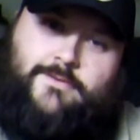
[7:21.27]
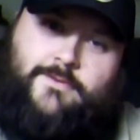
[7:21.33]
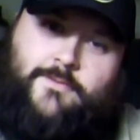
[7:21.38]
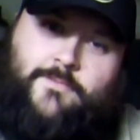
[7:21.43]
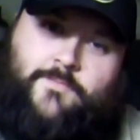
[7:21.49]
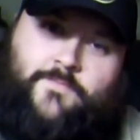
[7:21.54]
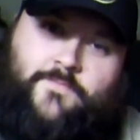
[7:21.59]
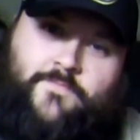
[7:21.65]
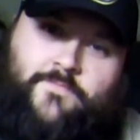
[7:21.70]

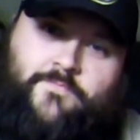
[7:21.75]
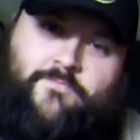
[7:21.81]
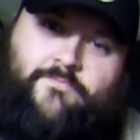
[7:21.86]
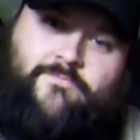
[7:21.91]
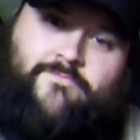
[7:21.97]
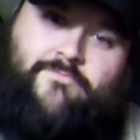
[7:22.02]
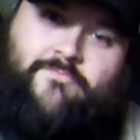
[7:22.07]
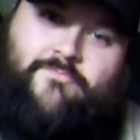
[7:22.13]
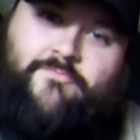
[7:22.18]

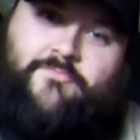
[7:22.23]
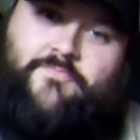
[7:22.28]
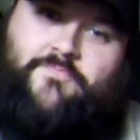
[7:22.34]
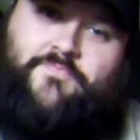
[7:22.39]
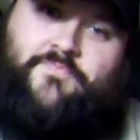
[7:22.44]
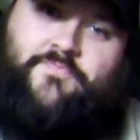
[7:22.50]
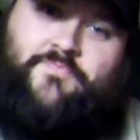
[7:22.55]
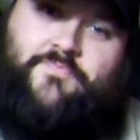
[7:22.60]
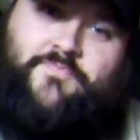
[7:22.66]

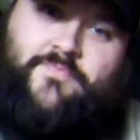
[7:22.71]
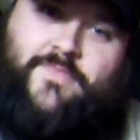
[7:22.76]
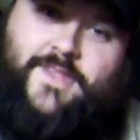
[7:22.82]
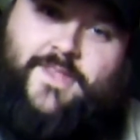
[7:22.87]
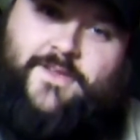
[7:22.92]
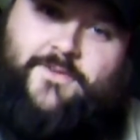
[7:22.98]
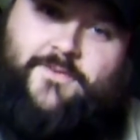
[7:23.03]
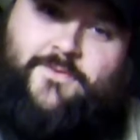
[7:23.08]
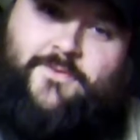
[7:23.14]

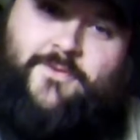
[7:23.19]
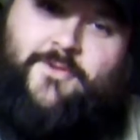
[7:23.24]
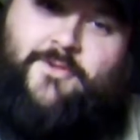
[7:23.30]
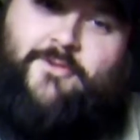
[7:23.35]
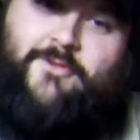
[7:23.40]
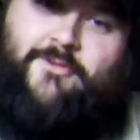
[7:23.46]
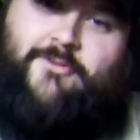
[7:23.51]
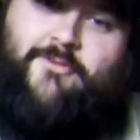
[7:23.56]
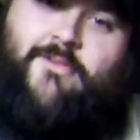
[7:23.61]

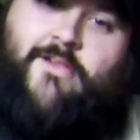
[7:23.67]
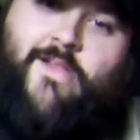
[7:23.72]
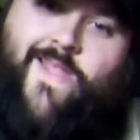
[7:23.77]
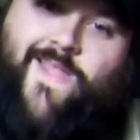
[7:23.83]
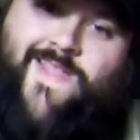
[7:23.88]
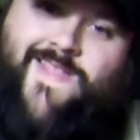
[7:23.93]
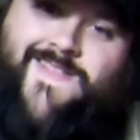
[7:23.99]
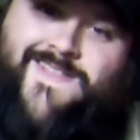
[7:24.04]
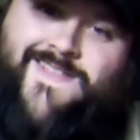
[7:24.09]

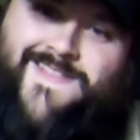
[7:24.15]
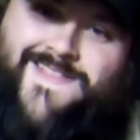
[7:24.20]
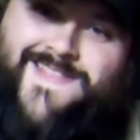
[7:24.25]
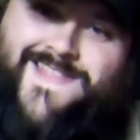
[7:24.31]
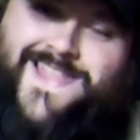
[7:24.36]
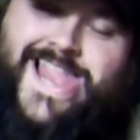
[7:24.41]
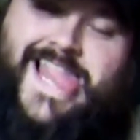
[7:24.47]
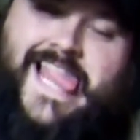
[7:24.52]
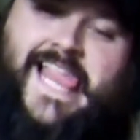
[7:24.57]

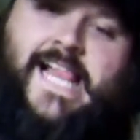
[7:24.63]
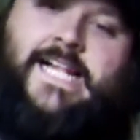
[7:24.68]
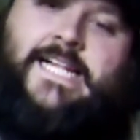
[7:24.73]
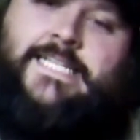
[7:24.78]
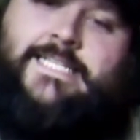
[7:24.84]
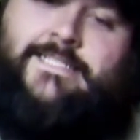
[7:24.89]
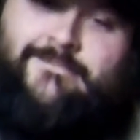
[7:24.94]
No words are spoken by the person on screen.